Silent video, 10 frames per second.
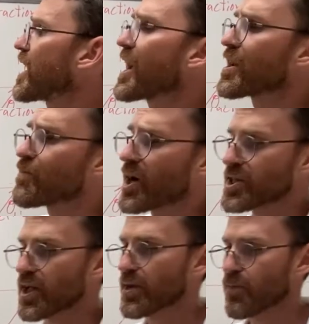And
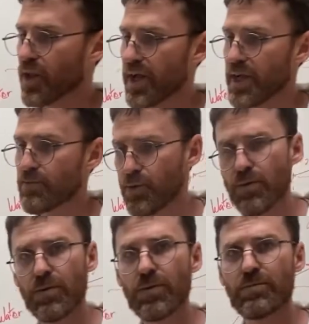much like playing
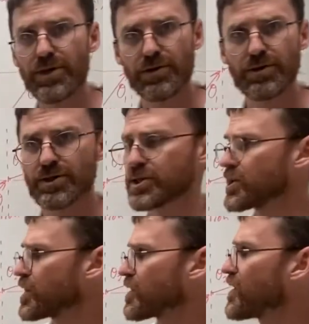pool, billiards,
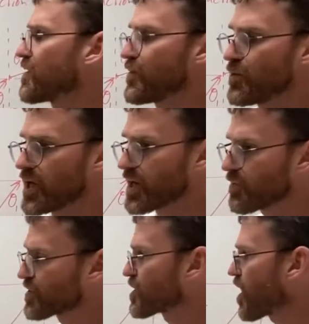that if you hit
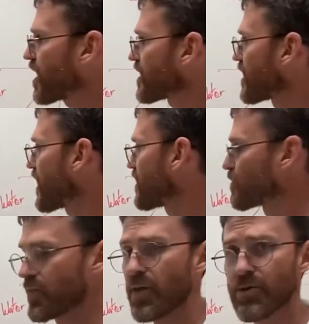a shot and
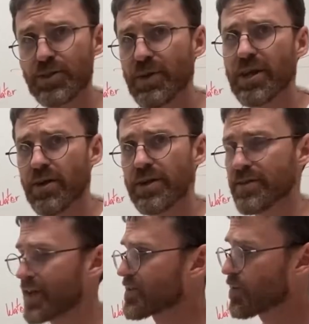with no spin on it,
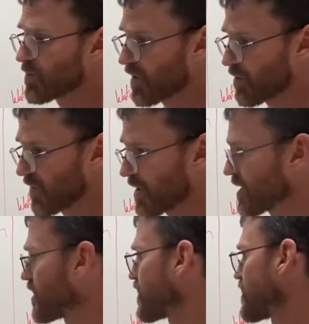that's a whole nother thing,